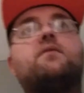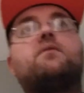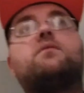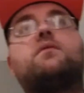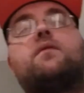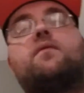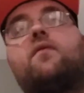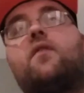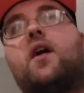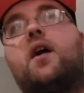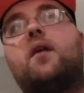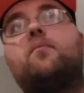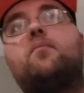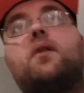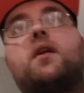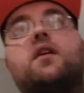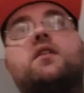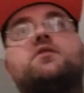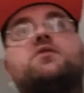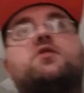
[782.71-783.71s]
of the fight
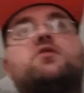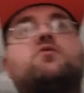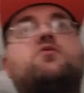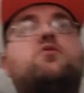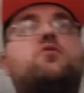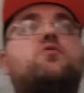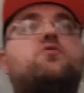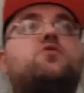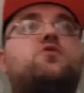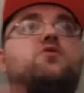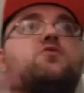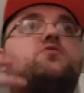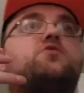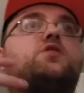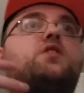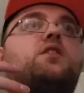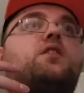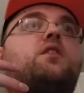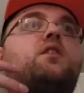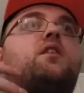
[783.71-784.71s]
because they're do
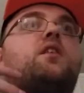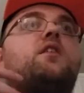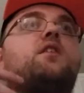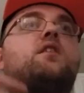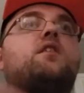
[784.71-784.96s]
using